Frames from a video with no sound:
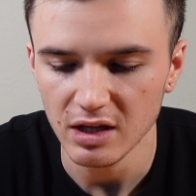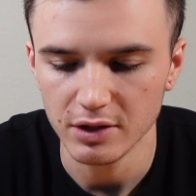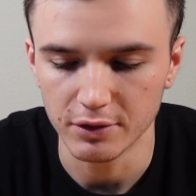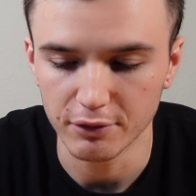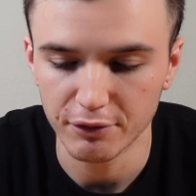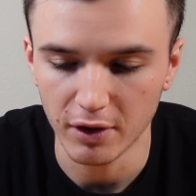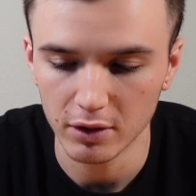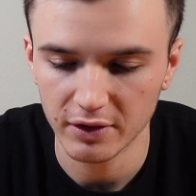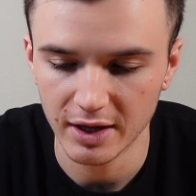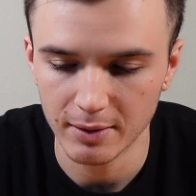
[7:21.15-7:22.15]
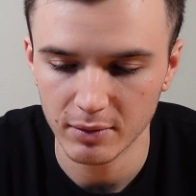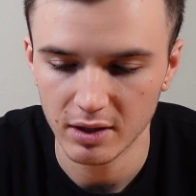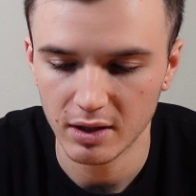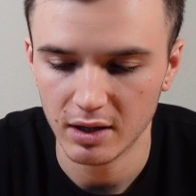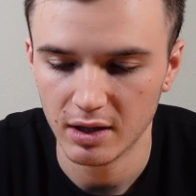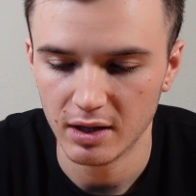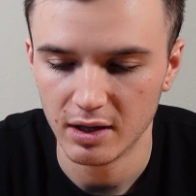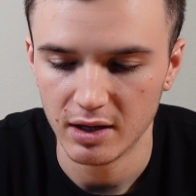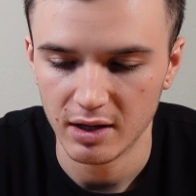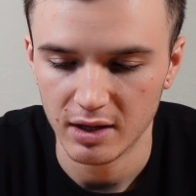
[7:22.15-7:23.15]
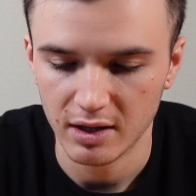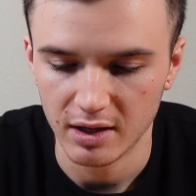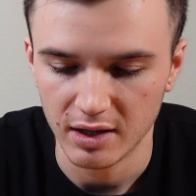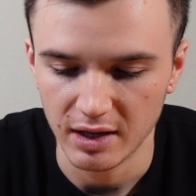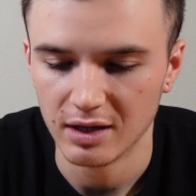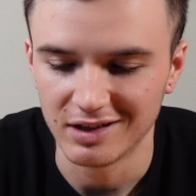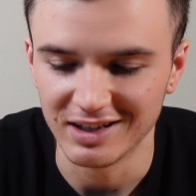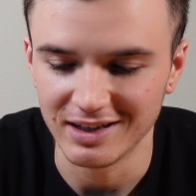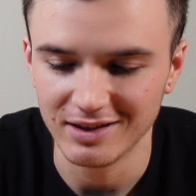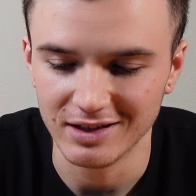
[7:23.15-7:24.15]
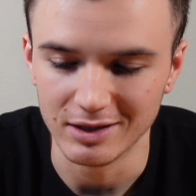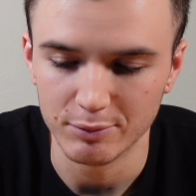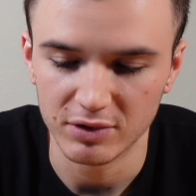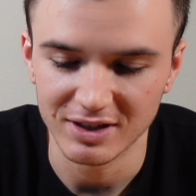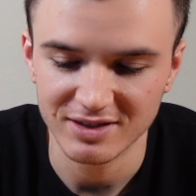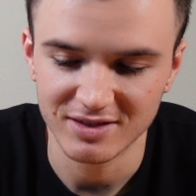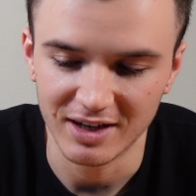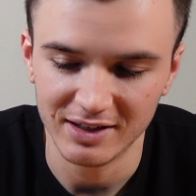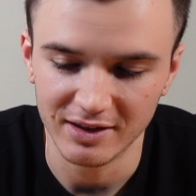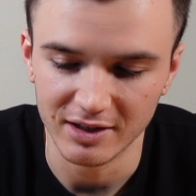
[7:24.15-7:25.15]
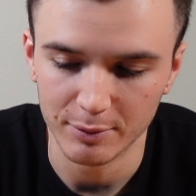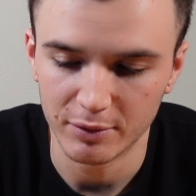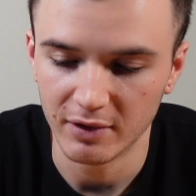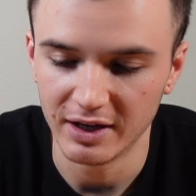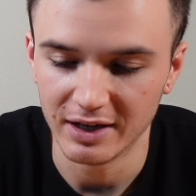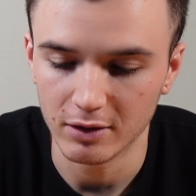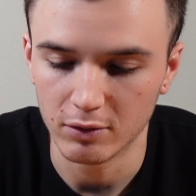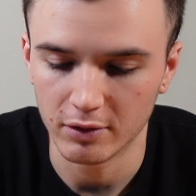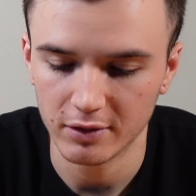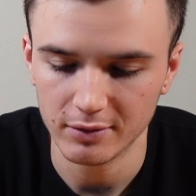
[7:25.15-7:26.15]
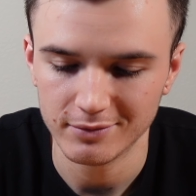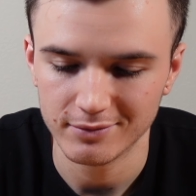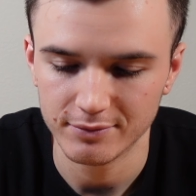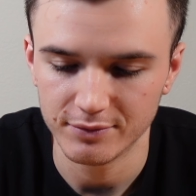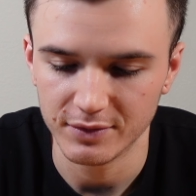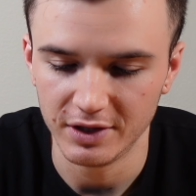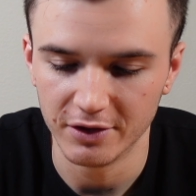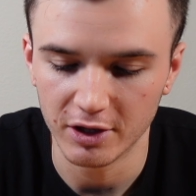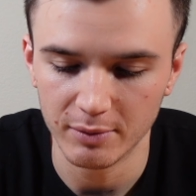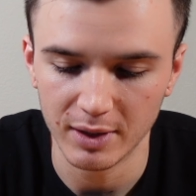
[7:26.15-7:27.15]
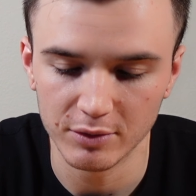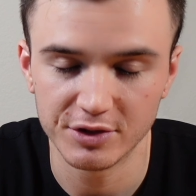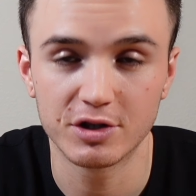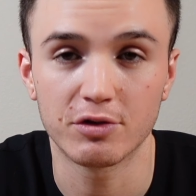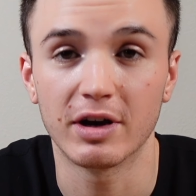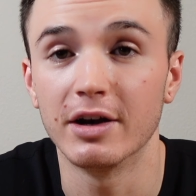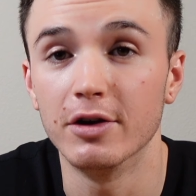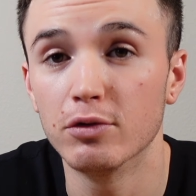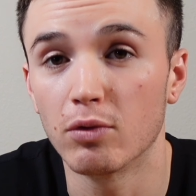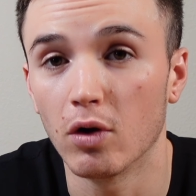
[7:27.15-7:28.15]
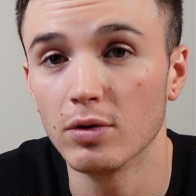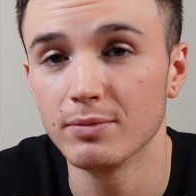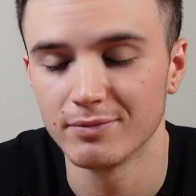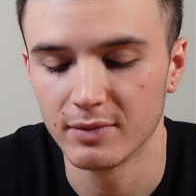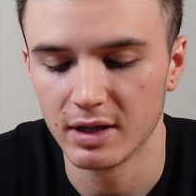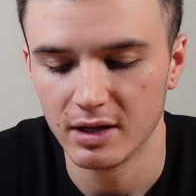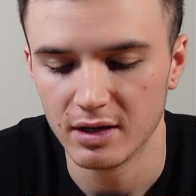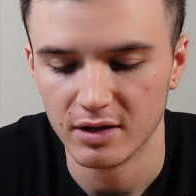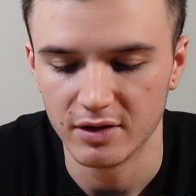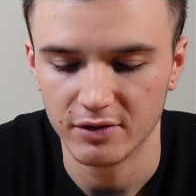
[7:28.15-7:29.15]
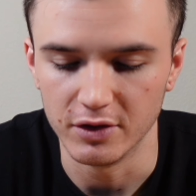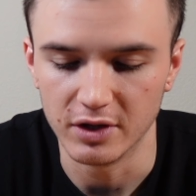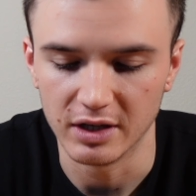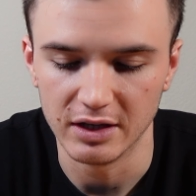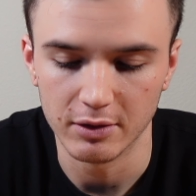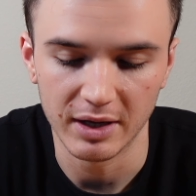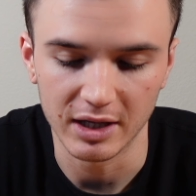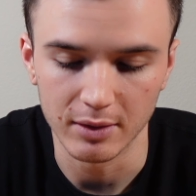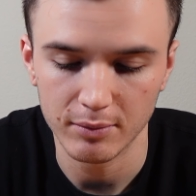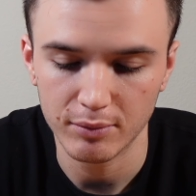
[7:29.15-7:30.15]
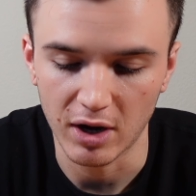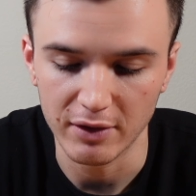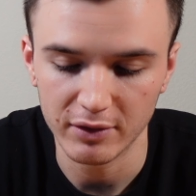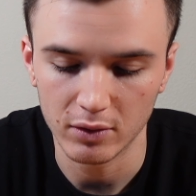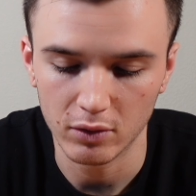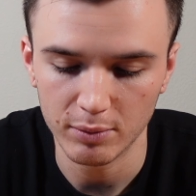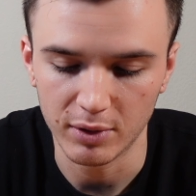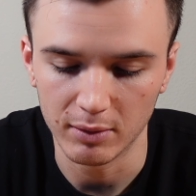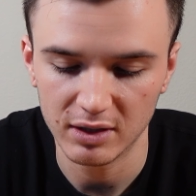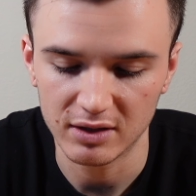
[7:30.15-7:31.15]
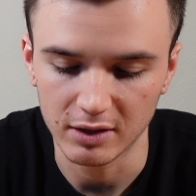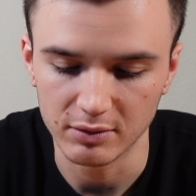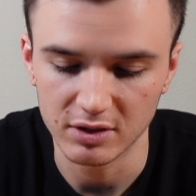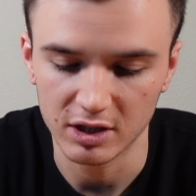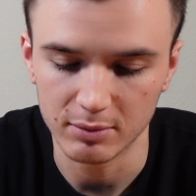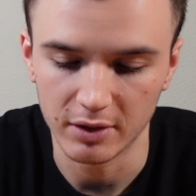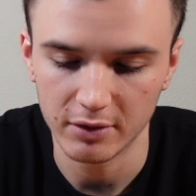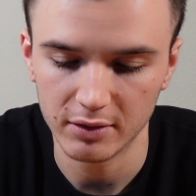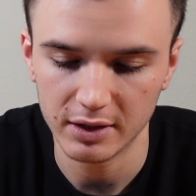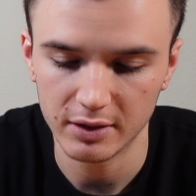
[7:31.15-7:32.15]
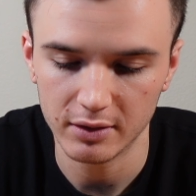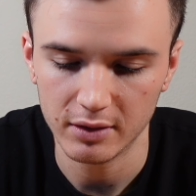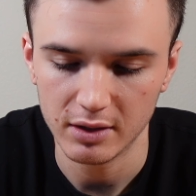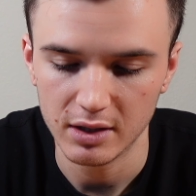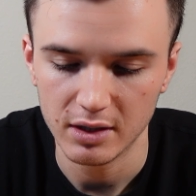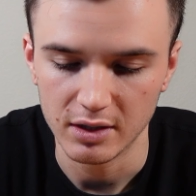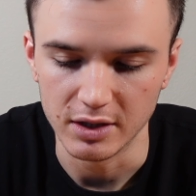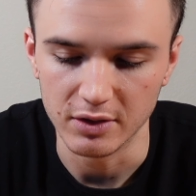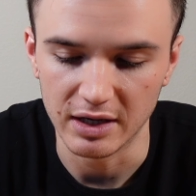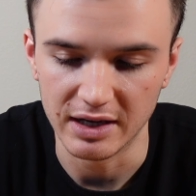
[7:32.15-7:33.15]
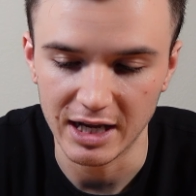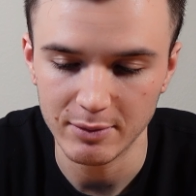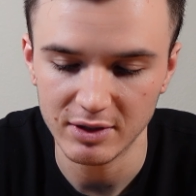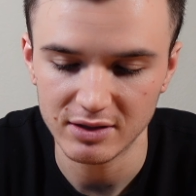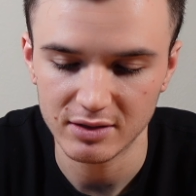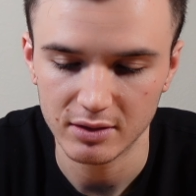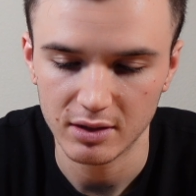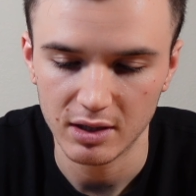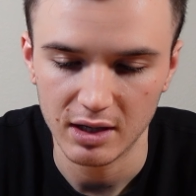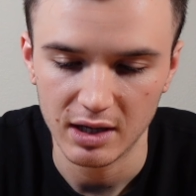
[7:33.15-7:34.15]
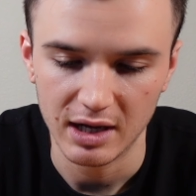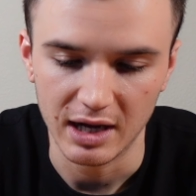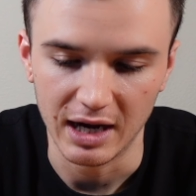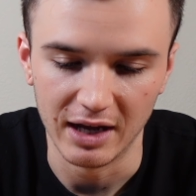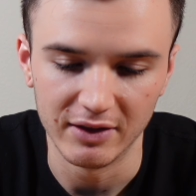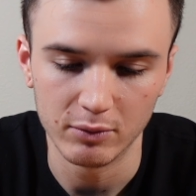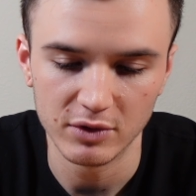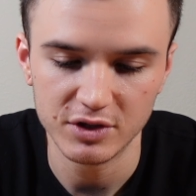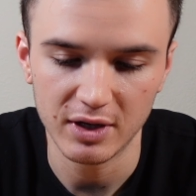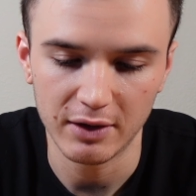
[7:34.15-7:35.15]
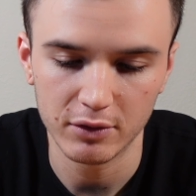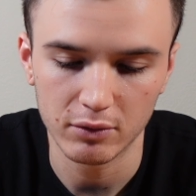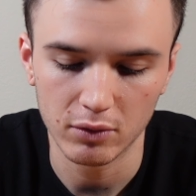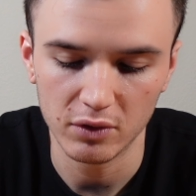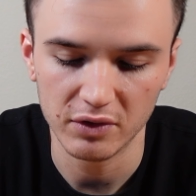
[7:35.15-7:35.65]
You can follow them. Clicking the plus sign in the upper right hand corner, you're going to be able to create a new role. So you can either make it private or public like we talked about earlier. You can name it, and then once you have your role